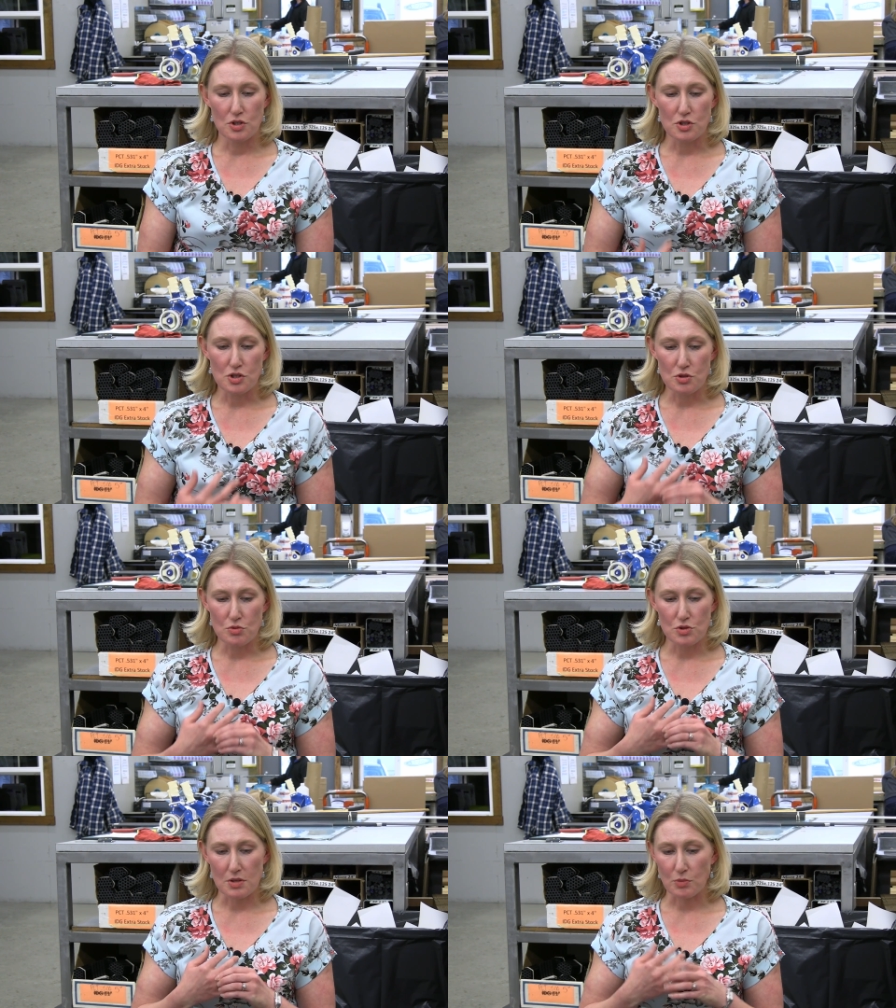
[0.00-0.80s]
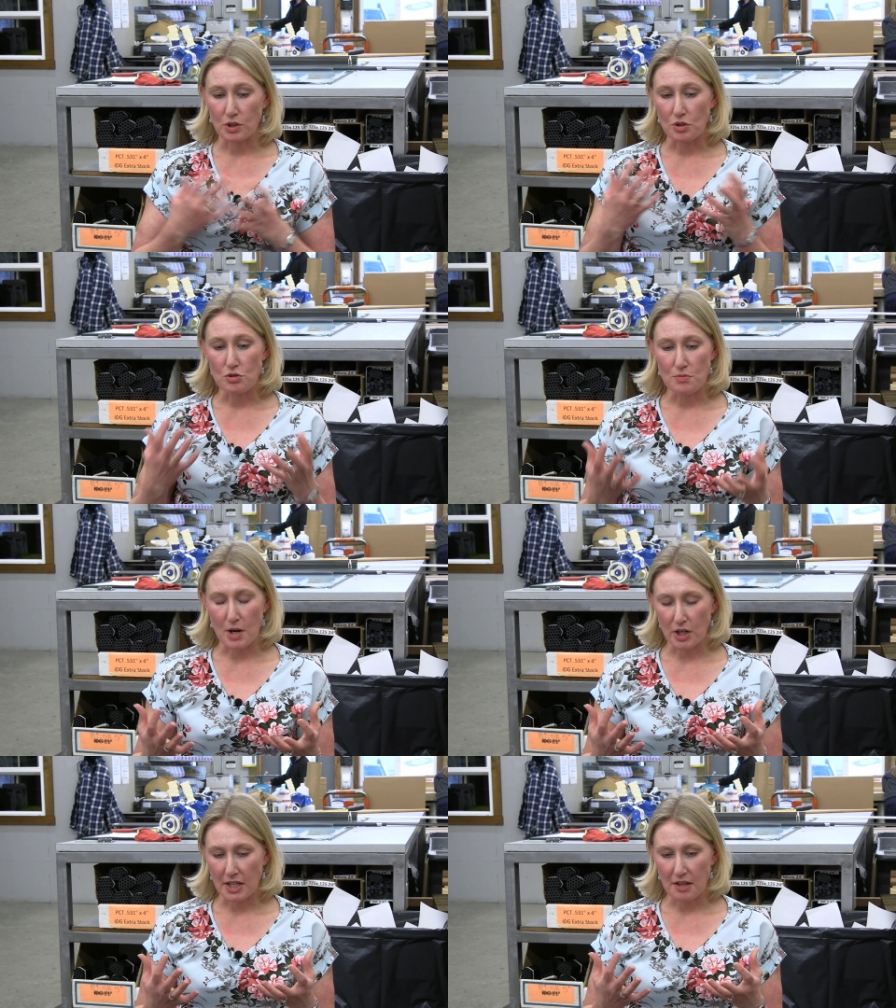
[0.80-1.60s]
do some really cool
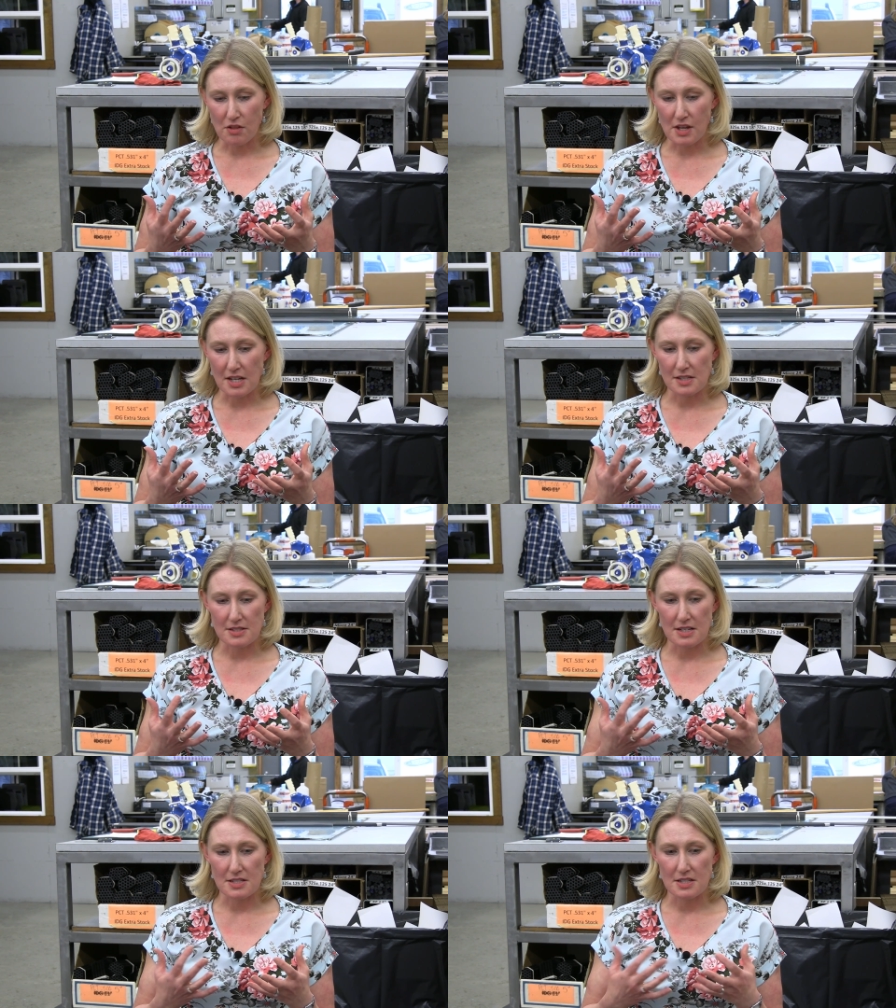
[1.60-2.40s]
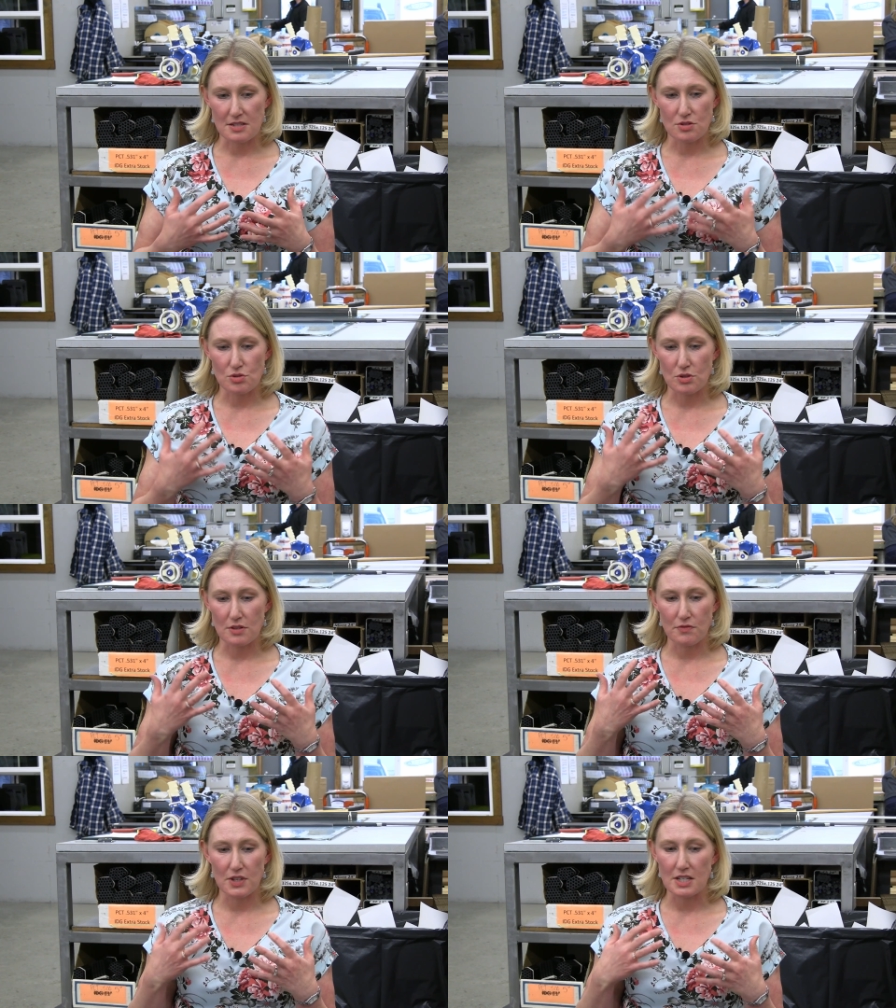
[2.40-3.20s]
marketing things and to sort
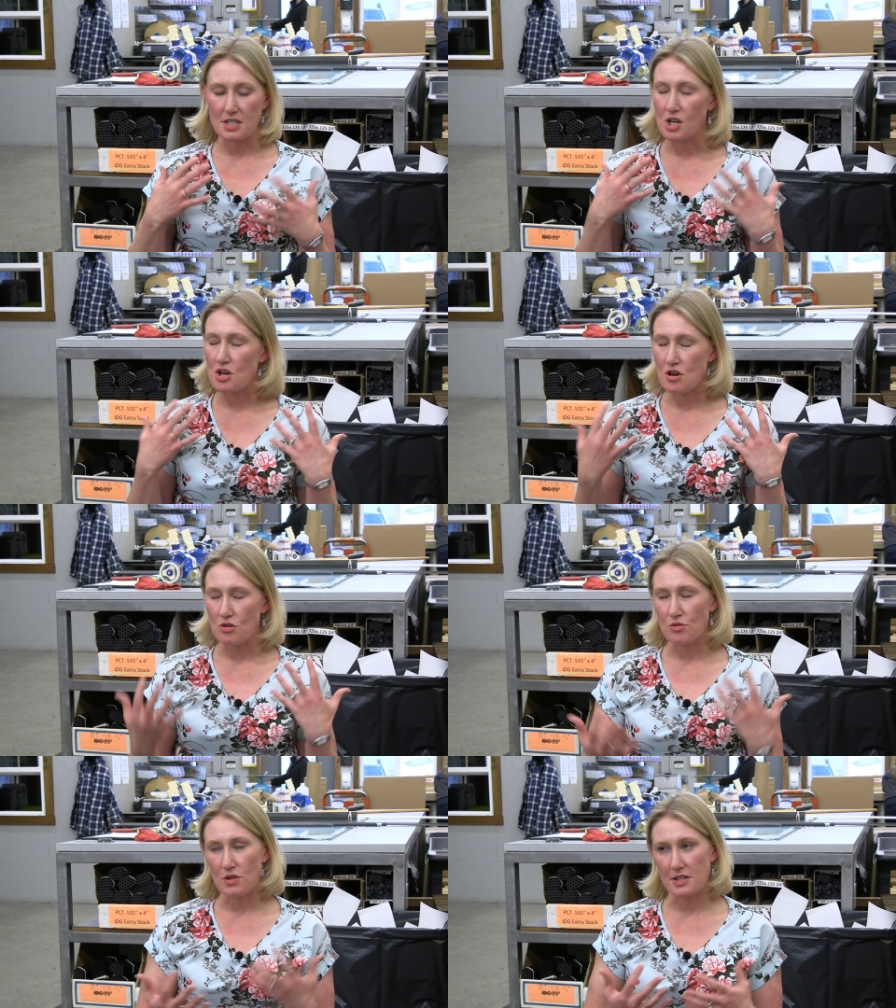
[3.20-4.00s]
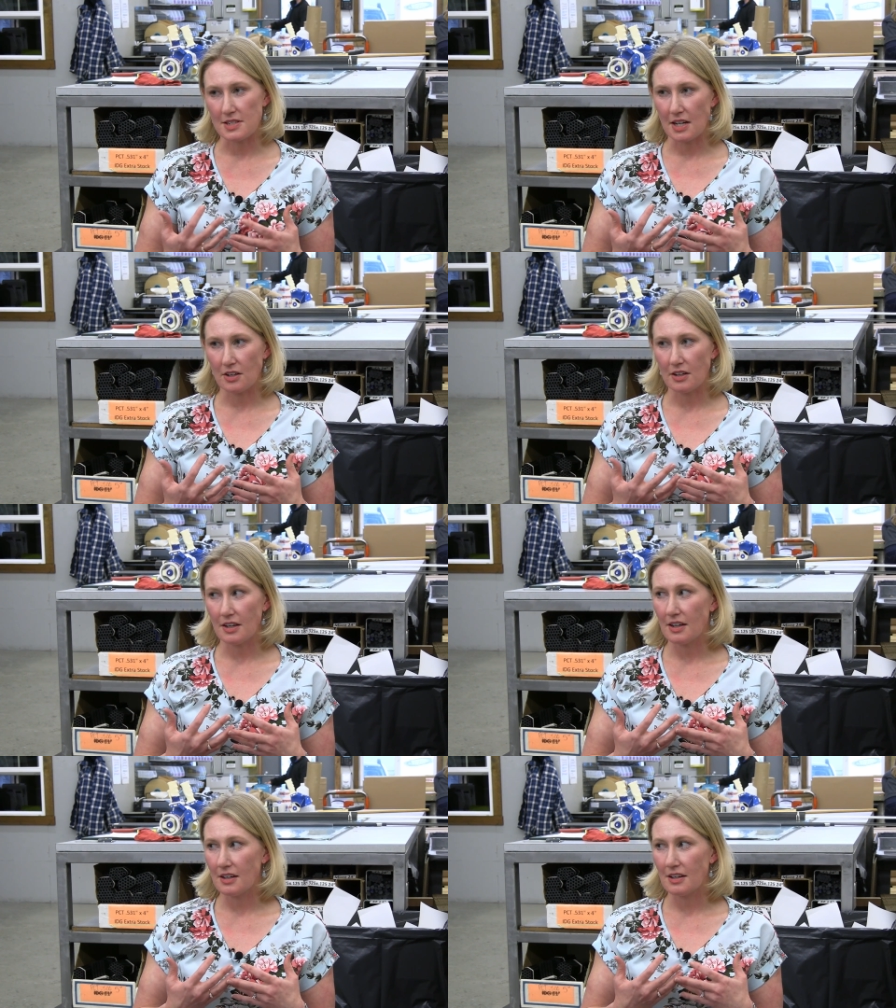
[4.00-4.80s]
of get to know this area,